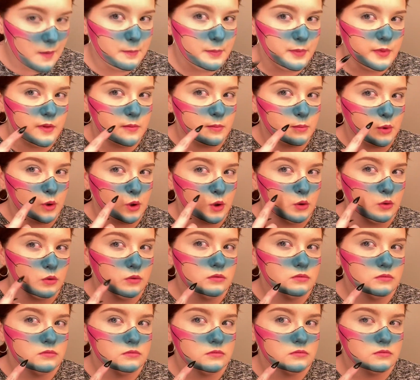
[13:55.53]
the
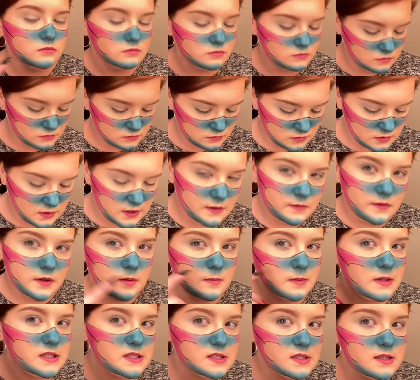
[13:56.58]
blue, if
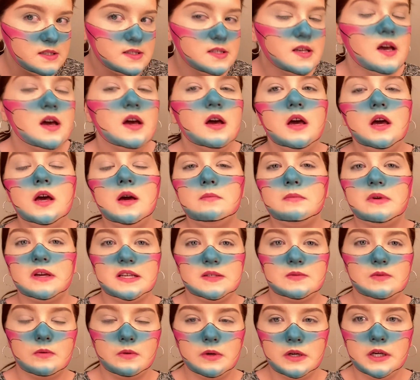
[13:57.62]
that makes sense.
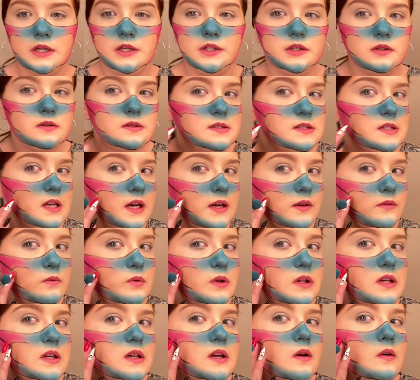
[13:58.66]
Because what we're gonna do is kind of
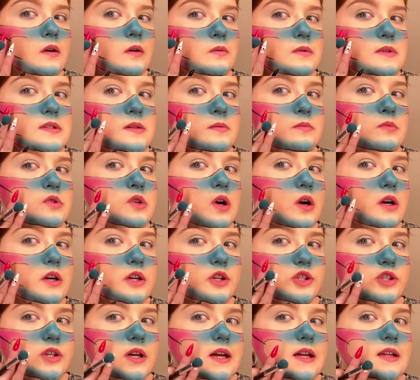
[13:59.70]
really go in with some dark
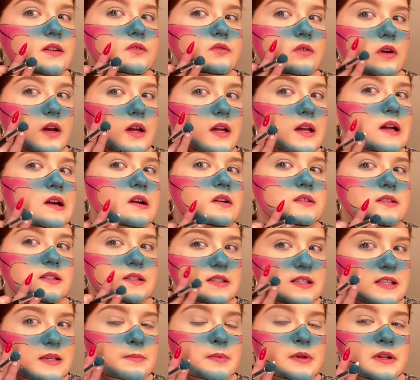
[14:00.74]
shades right here to
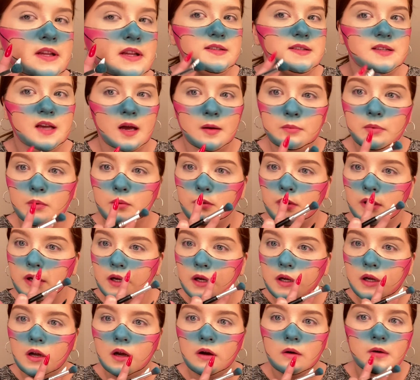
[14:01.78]
deepen up, but we're
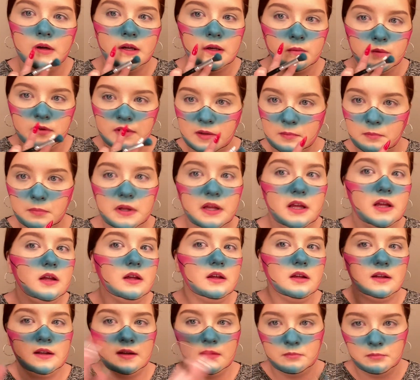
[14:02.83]
gonna go in with the
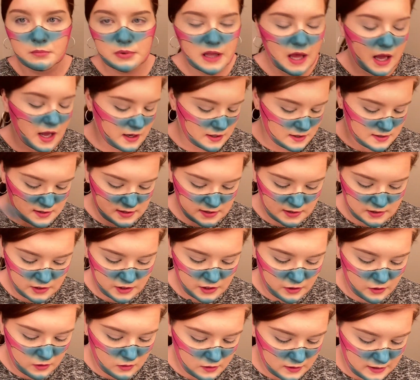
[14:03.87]
pink and blacks and
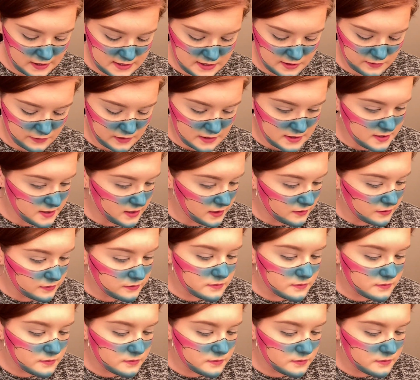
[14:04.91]
you know, all kinds of fun stuff.